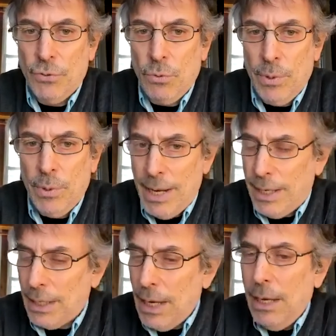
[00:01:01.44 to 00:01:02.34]

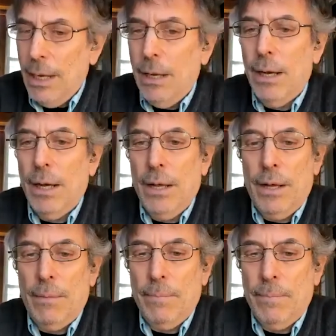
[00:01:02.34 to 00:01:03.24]
creating.
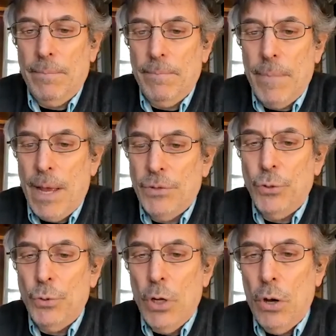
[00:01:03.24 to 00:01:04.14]
As
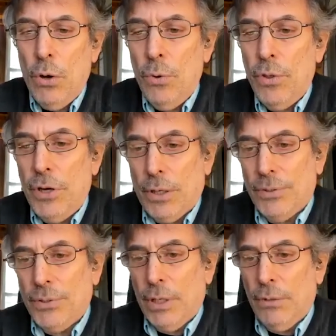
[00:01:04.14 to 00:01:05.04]
you know, the Dart
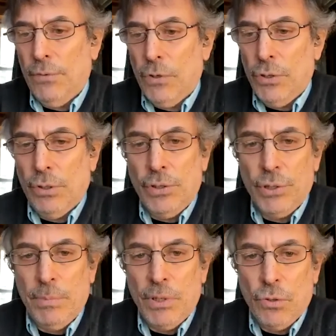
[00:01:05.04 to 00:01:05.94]
Center for
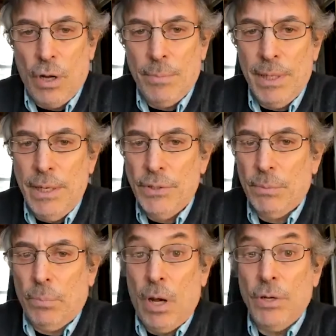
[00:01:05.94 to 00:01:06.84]
Journalism and Trauma is a
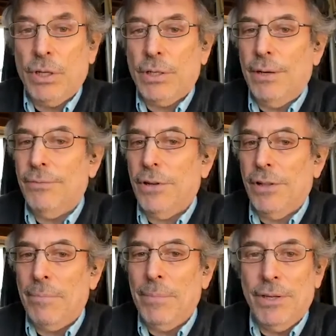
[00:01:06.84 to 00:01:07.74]
project of
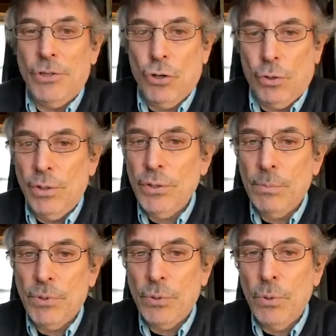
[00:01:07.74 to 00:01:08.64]
Columbia
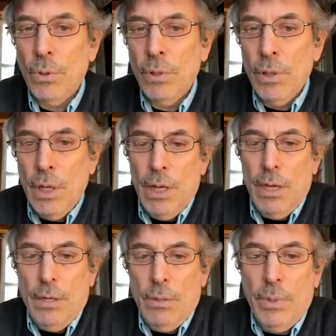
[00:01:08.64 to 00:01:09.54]
Journalism School.
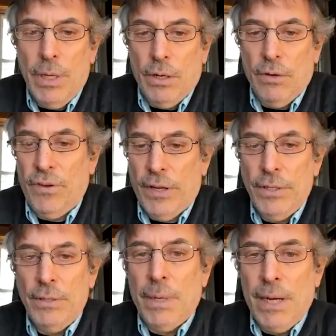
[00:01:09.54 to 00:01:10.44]
We are
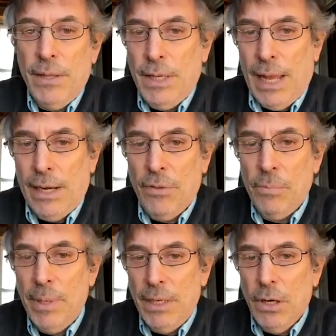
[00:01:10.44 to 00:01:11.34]
funded by the Kenneth
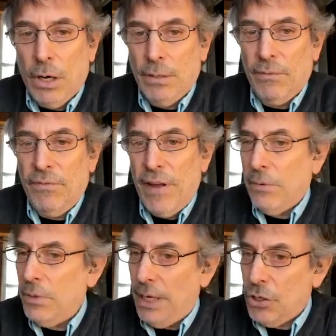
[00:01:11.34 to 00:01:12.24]
B. Dart
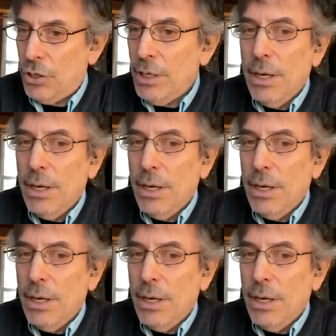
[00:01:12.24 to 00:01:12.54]
Foundation.